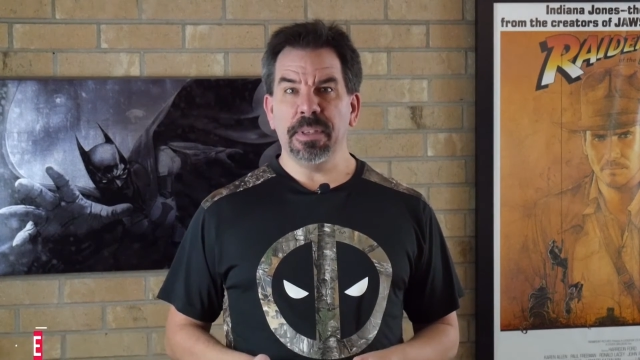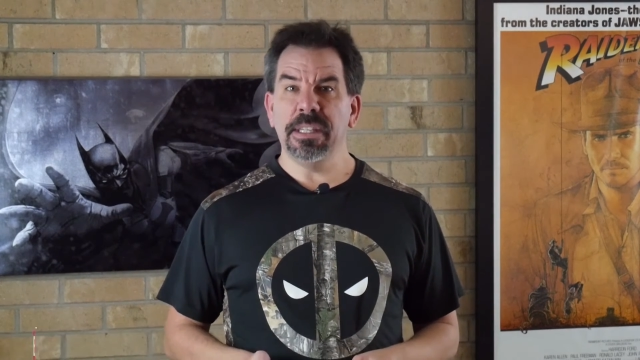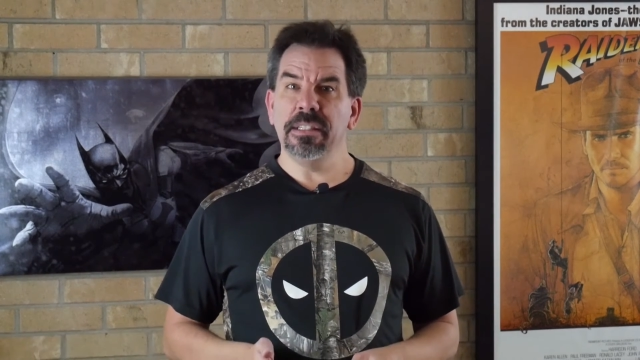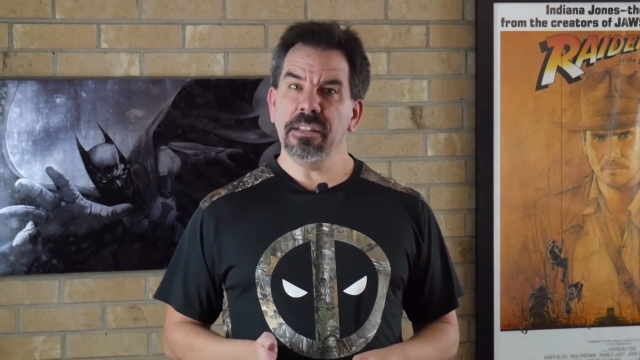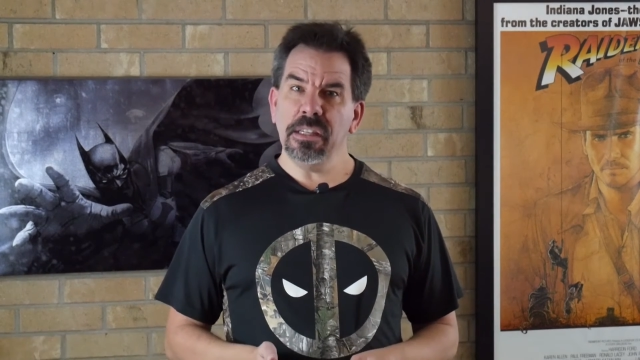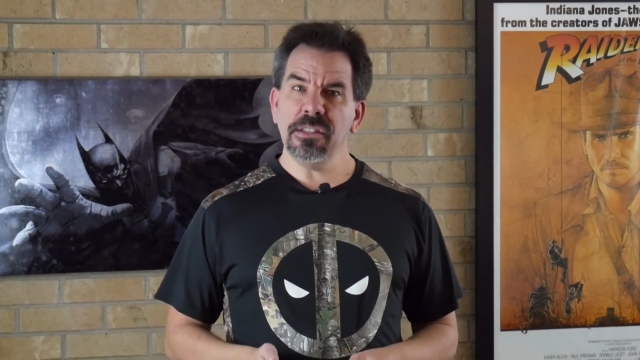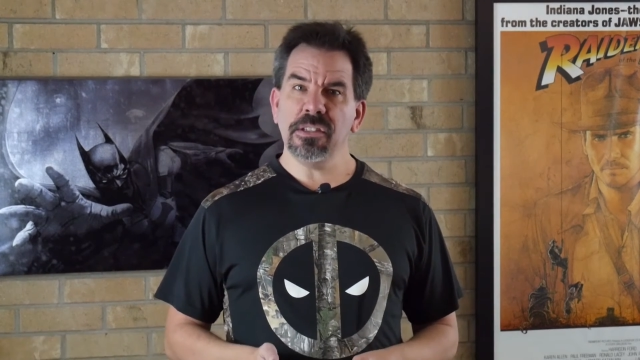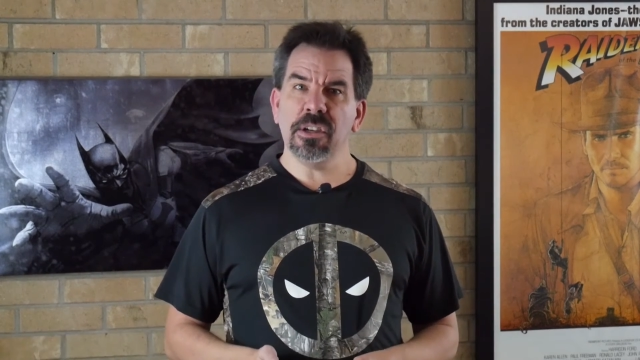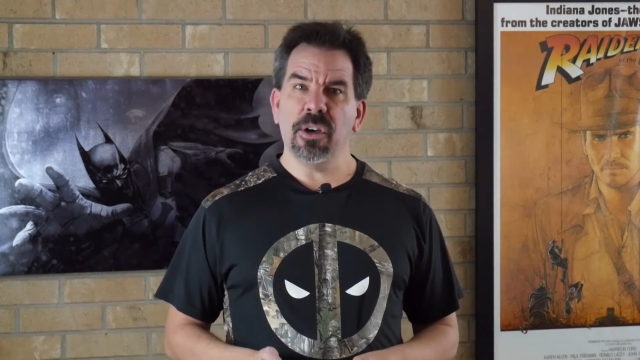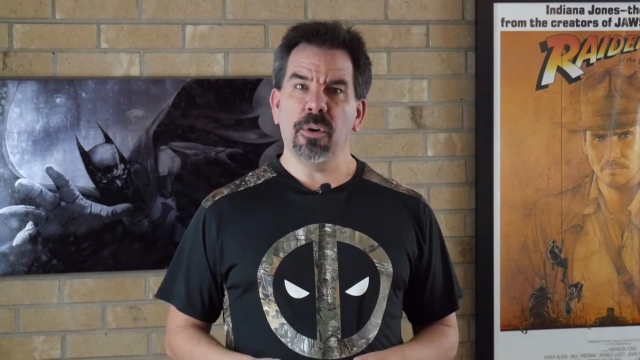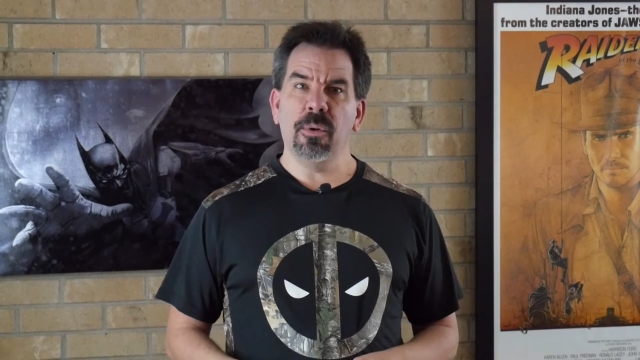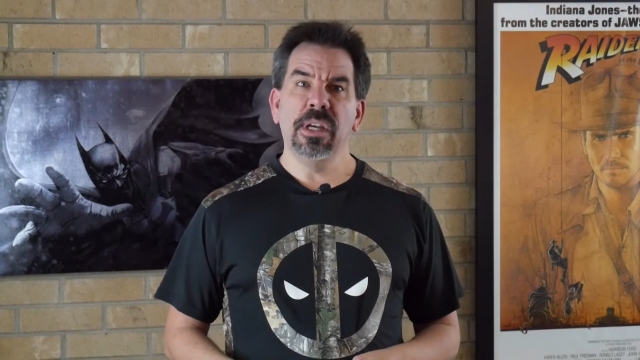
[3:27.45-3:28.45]
and it does
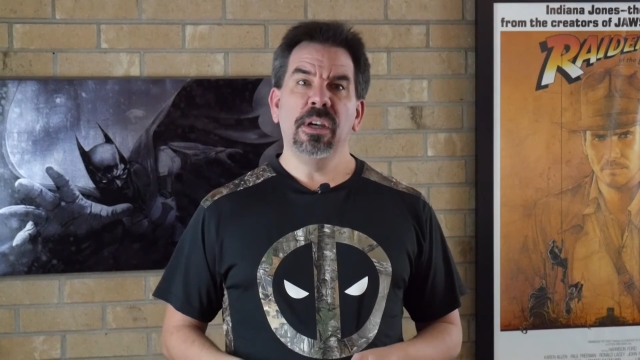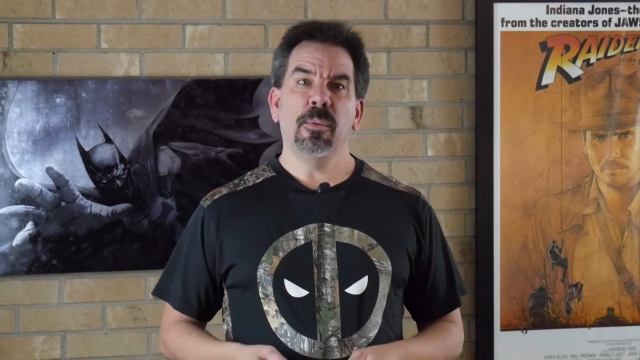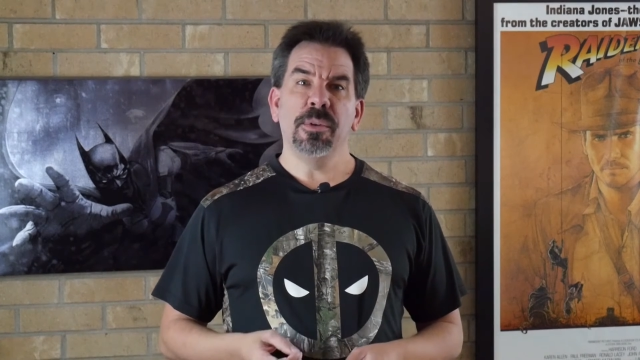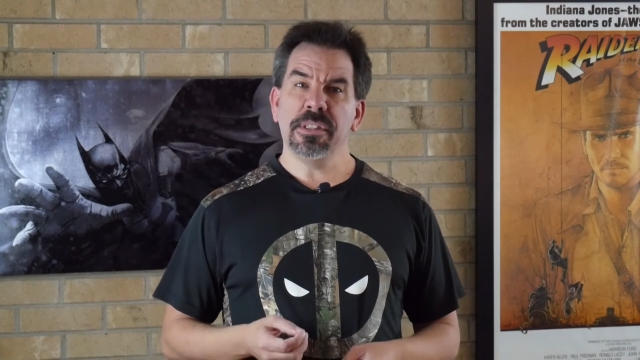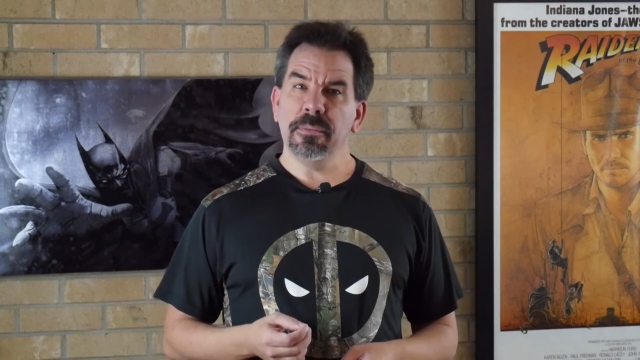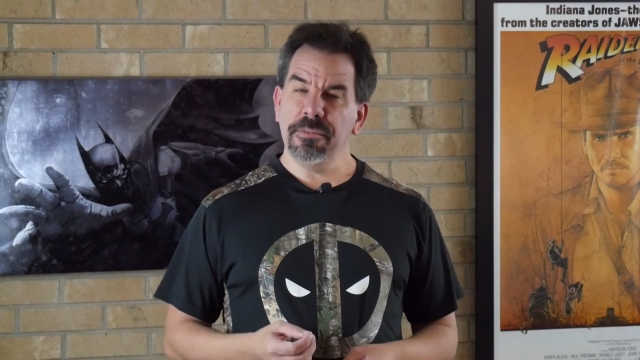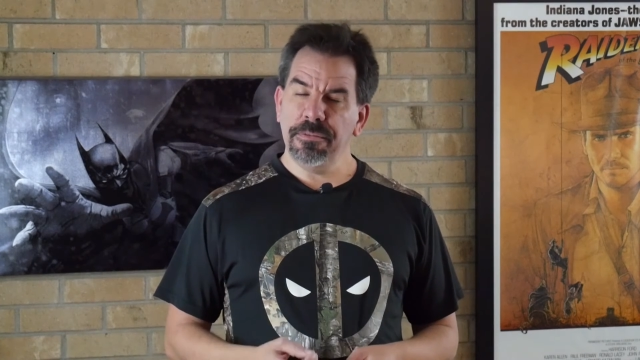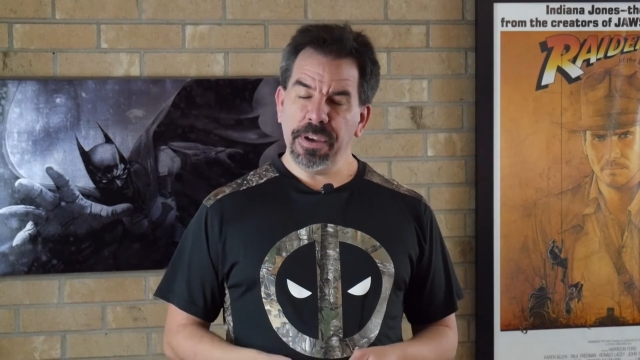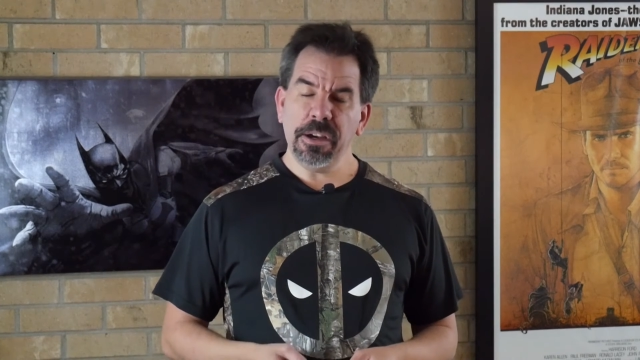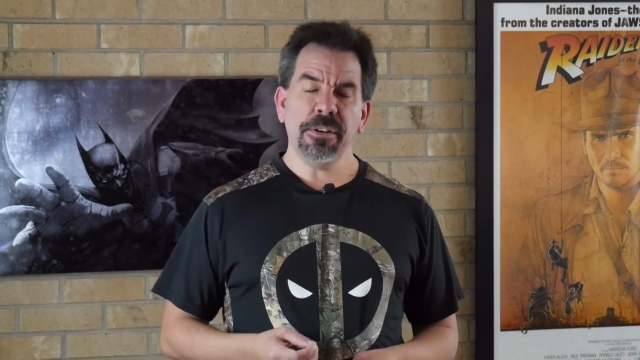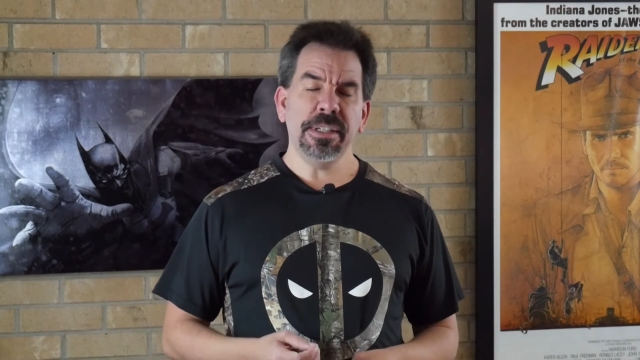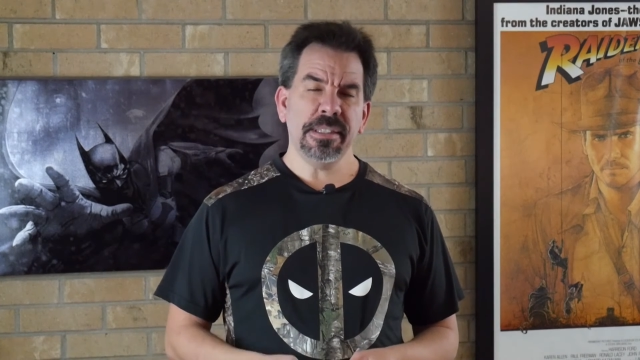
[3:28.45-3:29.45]
so with some
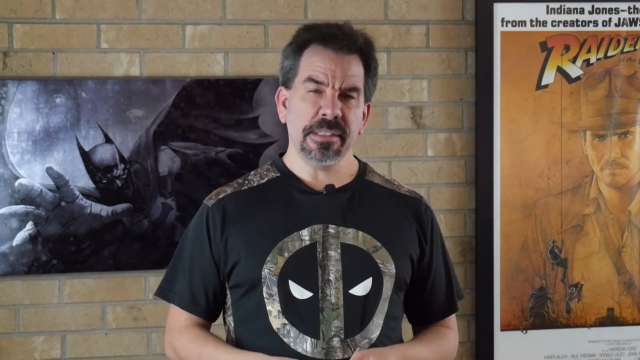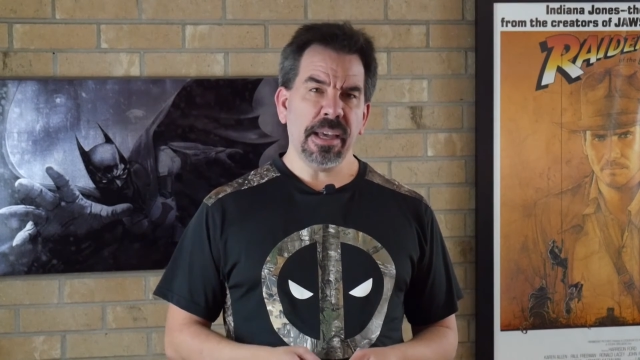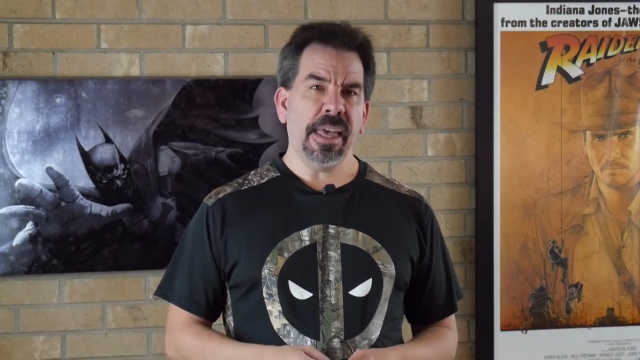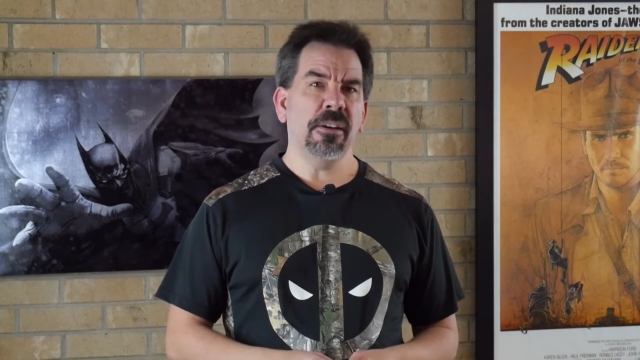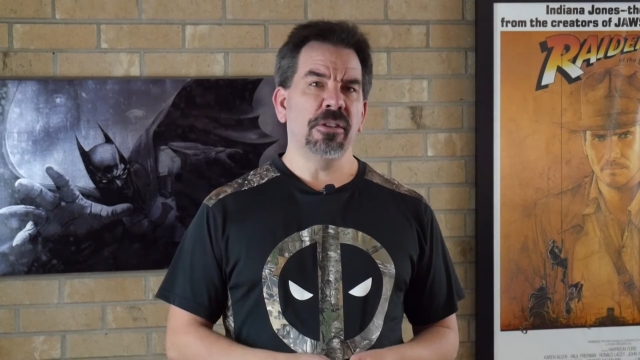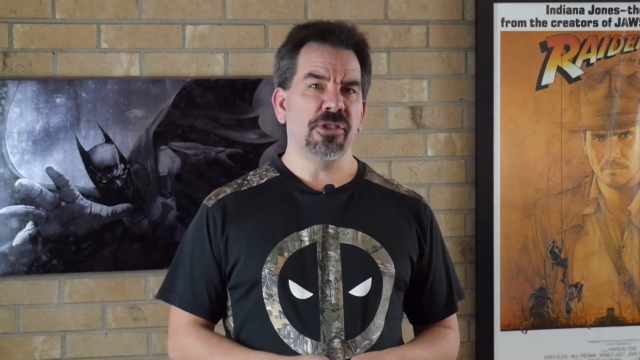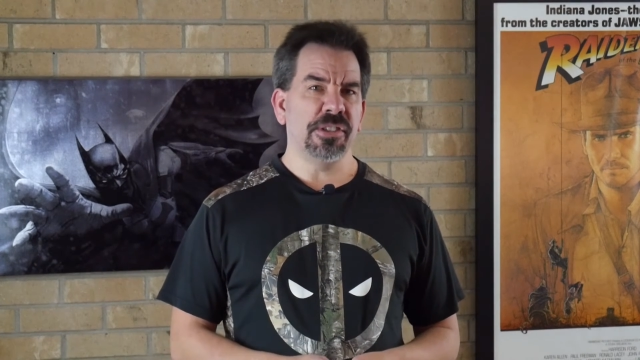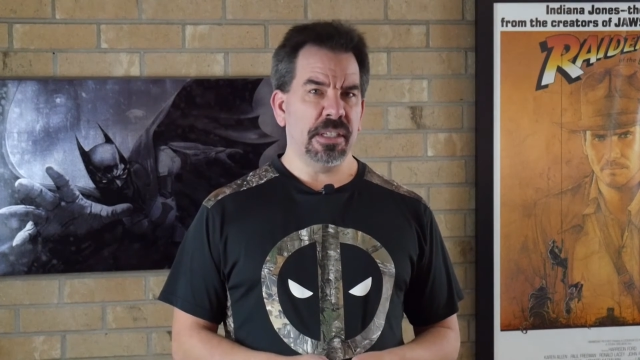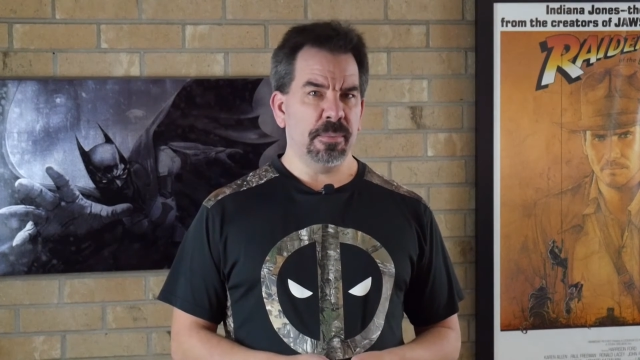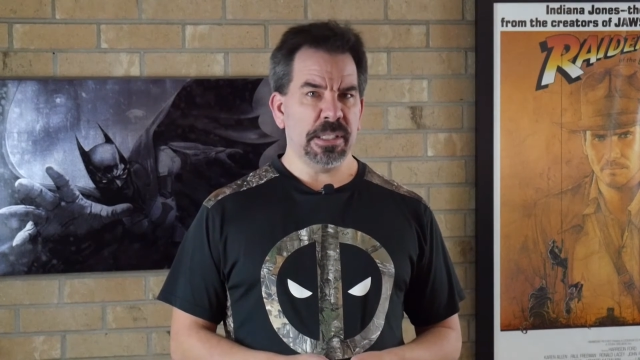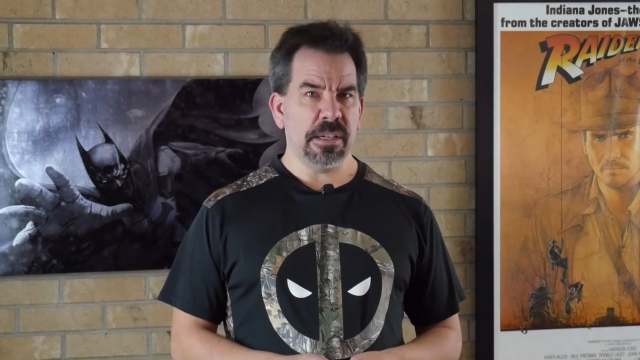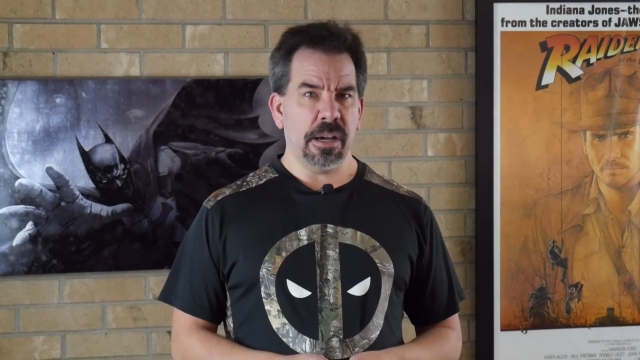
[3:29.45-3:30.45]
very stylish
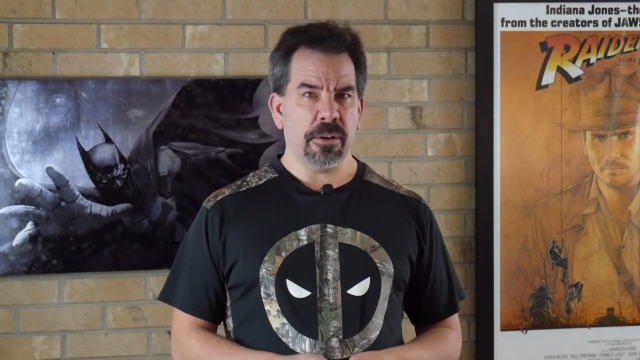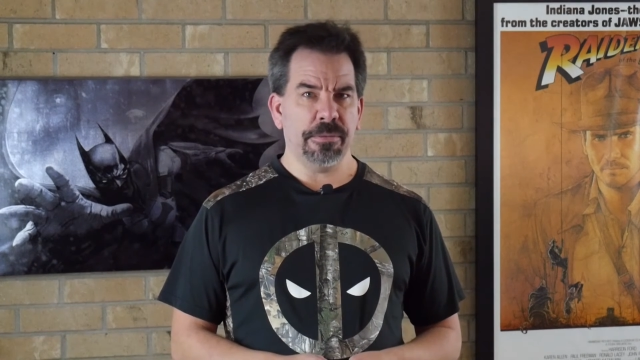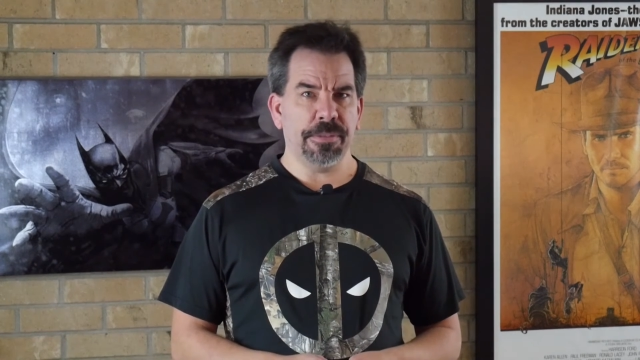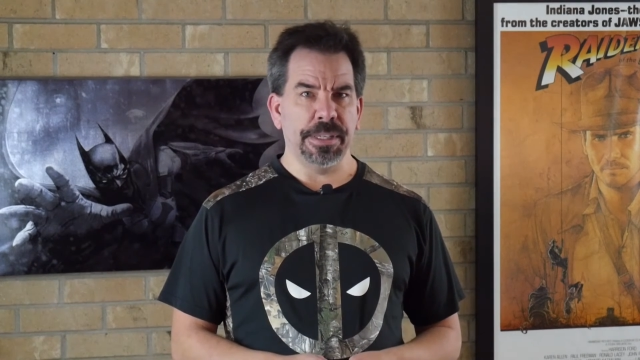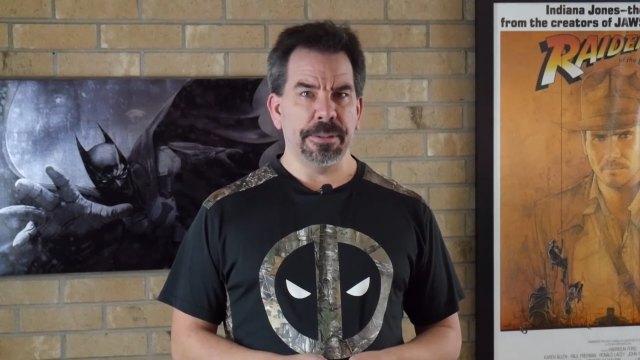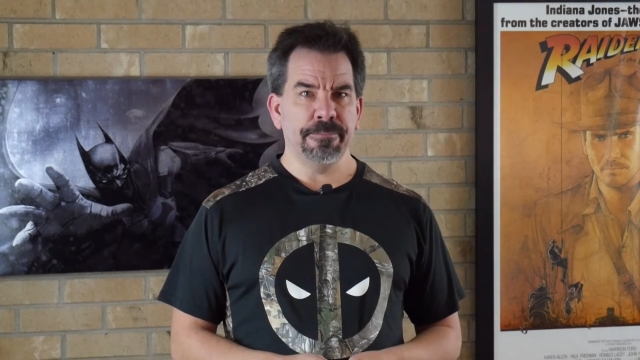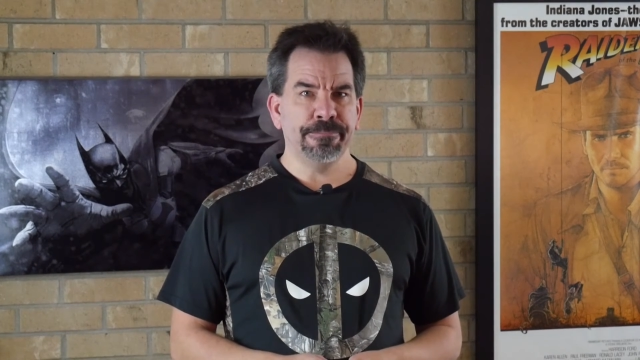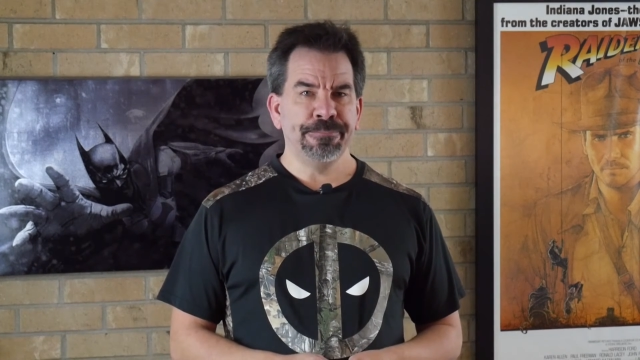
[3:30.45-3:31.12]
cinematography.